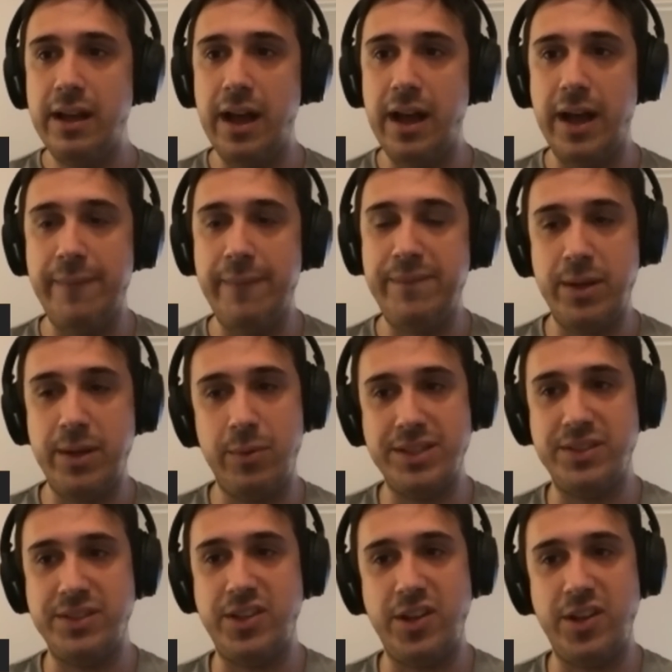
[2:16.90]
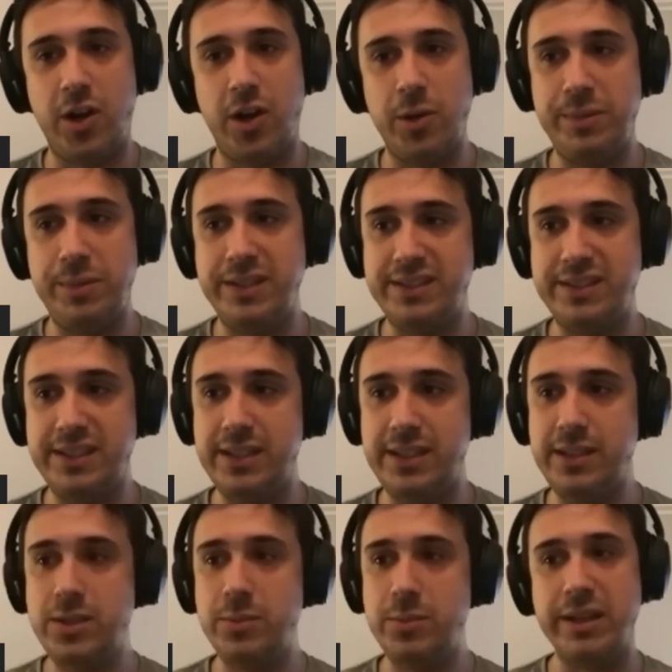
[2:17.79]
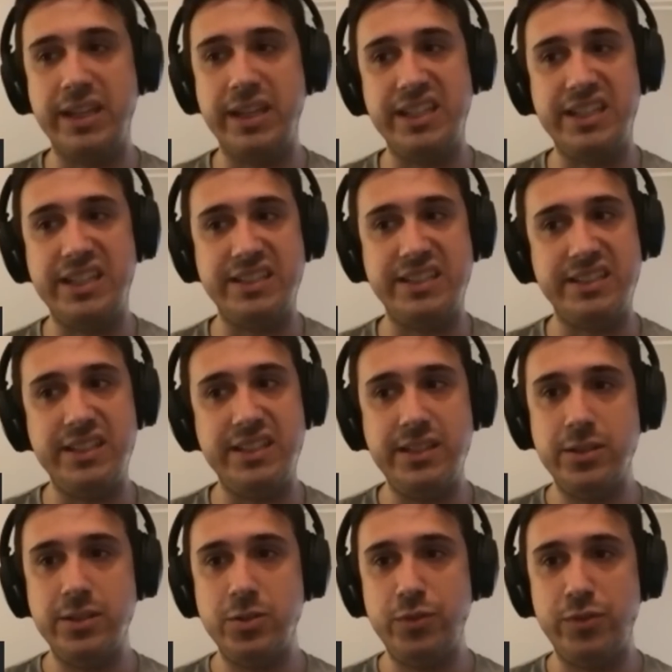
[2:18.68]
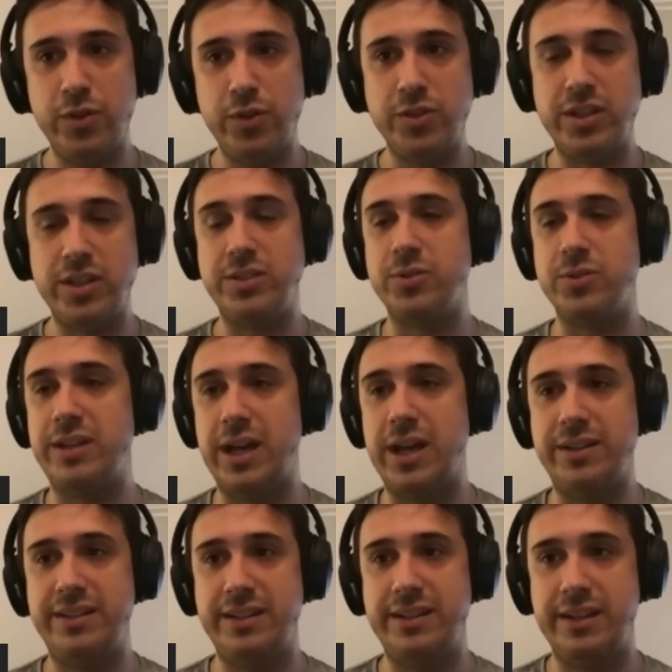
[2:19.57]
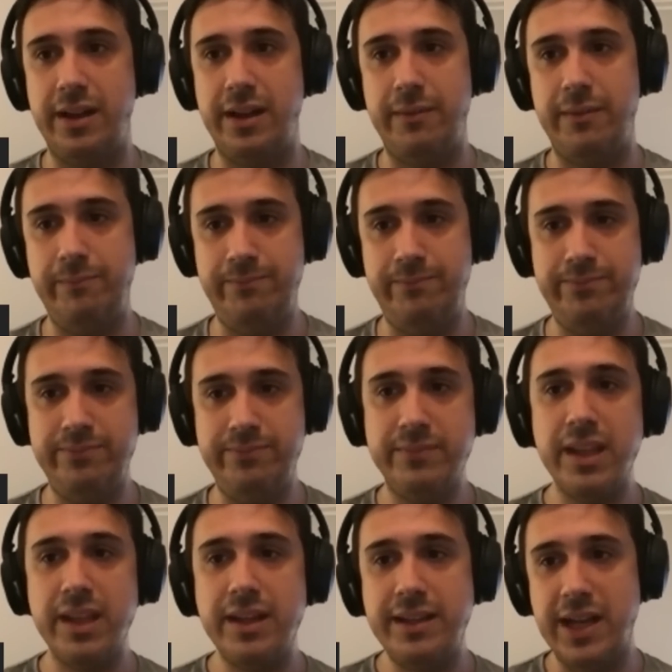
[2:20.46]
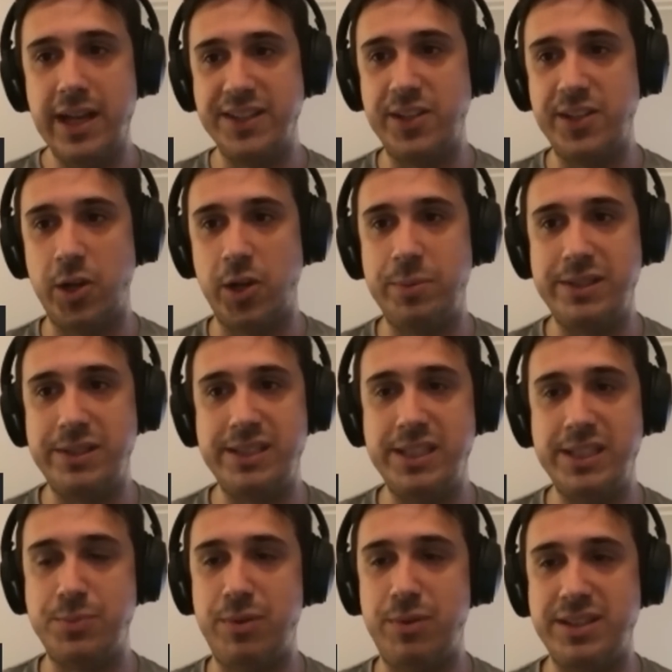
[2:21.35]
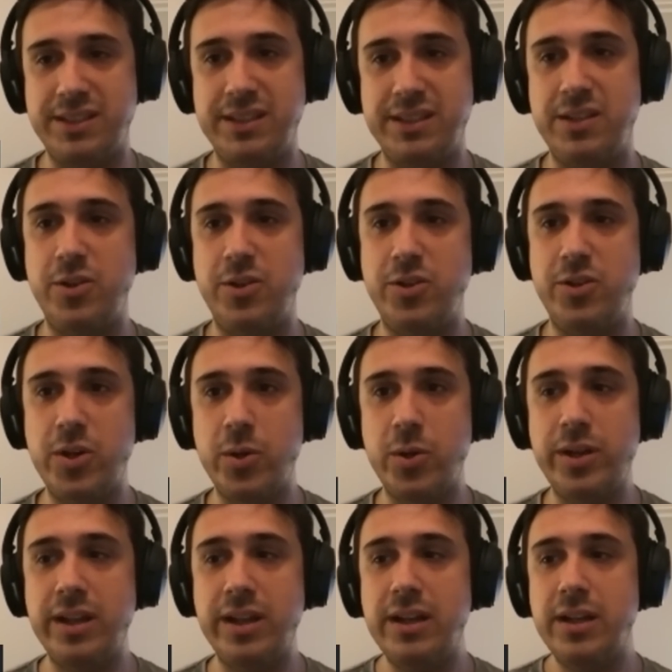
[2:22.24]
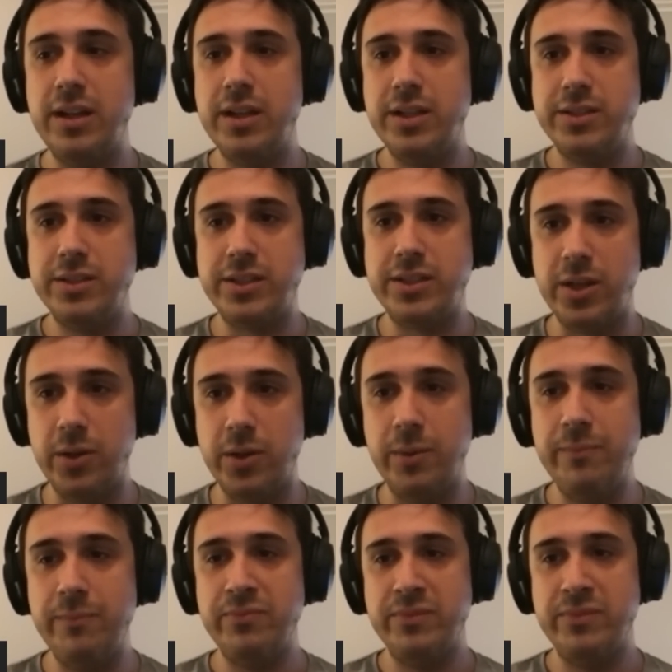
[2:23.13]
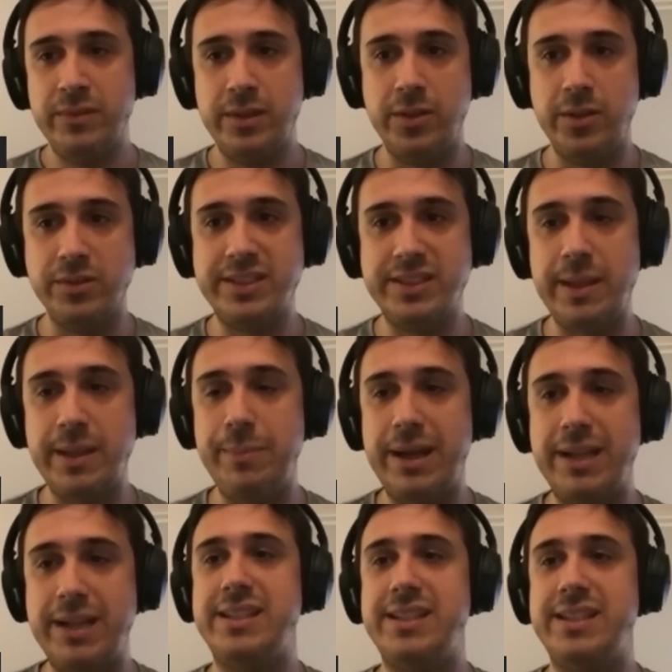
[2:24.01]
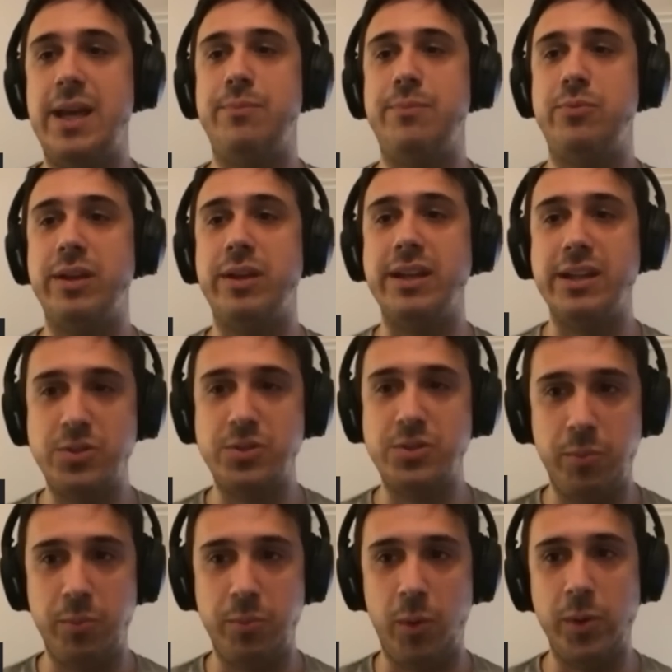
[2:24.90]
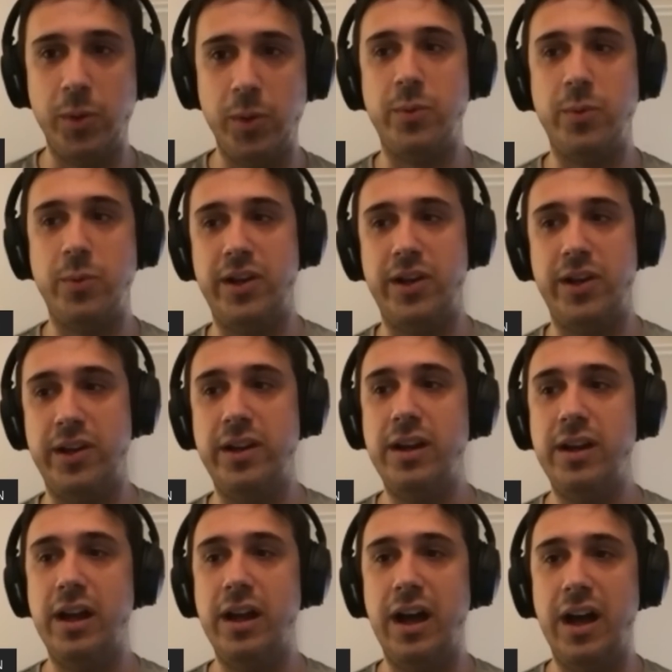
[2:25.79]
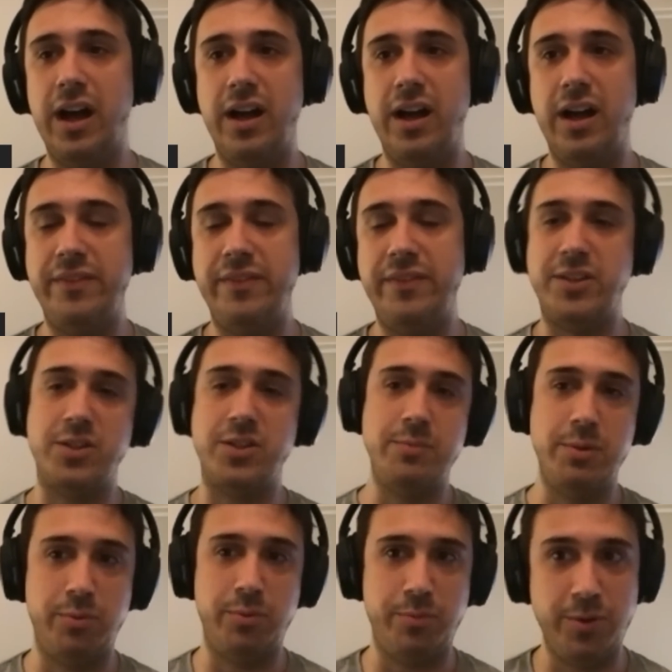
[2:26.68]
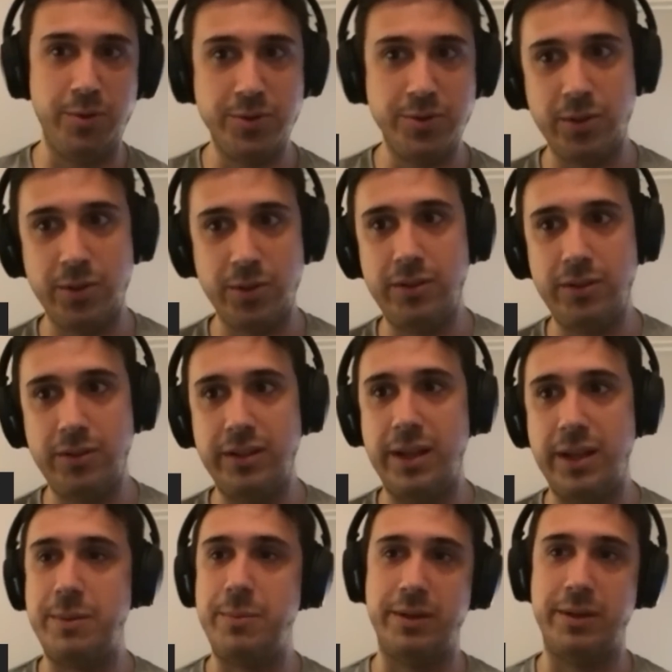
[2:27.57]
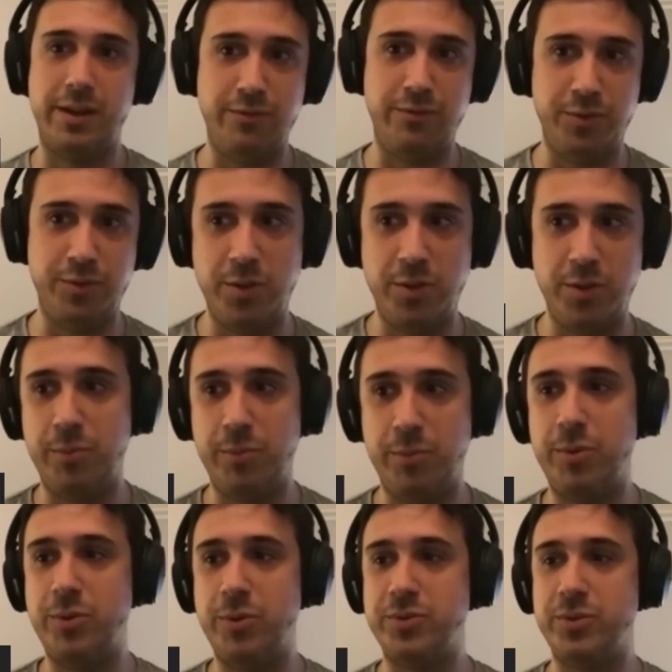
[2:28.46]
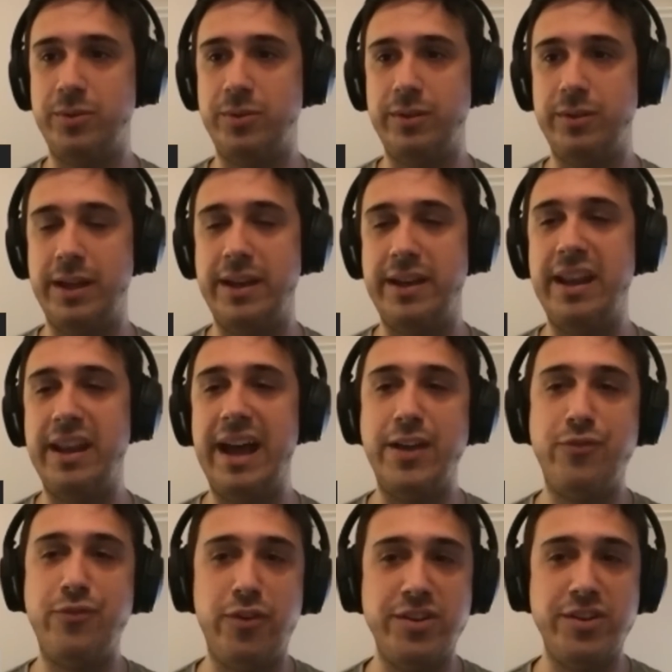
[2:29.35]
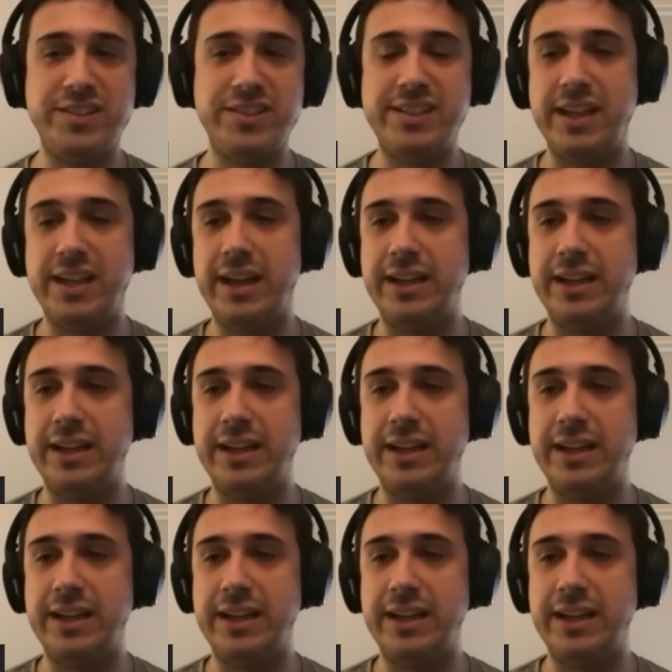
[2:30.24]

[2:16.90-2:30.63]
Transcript: there wasn't an RPC to make it easy to vote. And so now, now that RPC is present in the node, so step by step, we can get to the point where there's going to be a proposal and people can vote on the proposal. And at first, yeah,